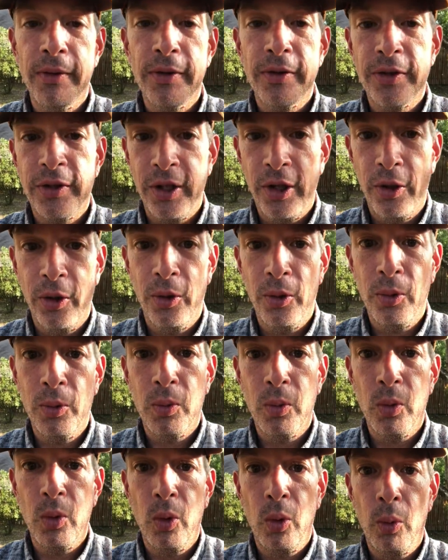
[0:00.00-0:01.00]
So
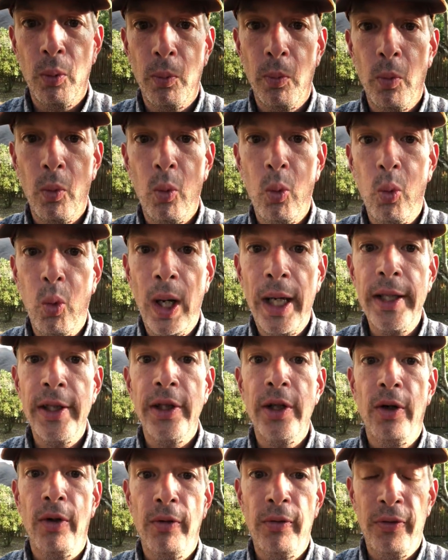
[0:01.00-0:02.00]
what
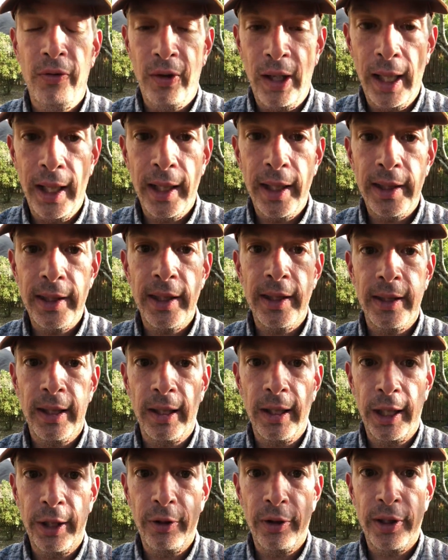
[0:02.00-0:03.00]
you'll find in the
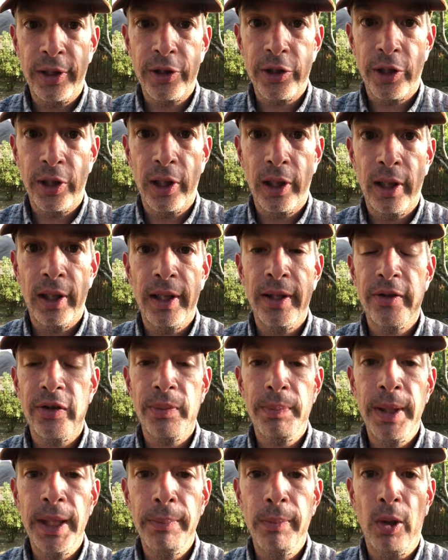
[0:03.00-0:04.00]
literature is
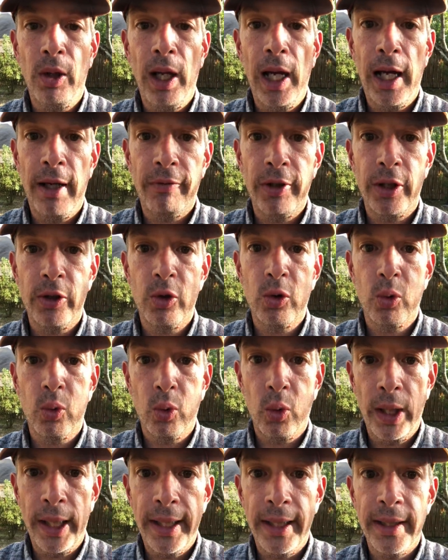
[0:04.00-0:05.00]
people having
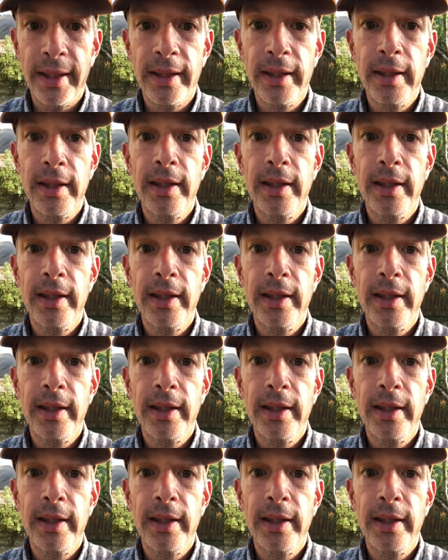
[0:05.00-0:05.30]
great